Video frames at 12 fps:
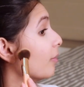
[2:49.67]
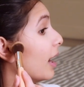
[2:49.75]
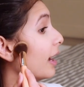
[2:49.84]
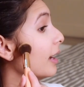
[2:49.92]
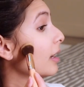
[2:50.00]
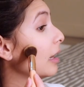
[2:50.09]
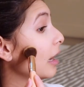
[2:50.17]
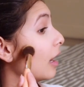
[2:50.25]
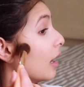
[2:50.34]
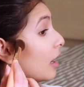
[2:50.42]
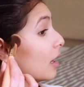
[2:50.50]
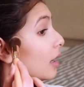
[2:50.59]
my
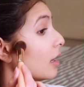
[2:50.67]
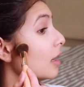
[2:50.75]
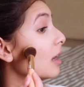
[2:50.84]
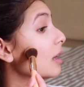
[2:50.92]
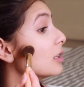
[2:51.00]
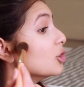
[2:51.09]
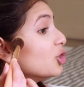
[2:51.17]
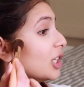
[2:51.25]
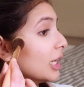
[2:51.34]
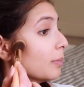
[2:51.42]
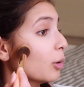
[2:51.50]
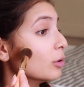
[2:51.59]

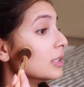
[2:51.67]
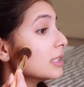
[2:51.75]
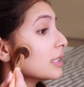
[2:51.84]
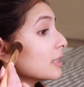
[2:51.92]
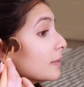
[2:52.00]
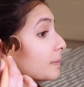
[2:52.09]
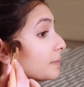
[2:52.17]
cheekbones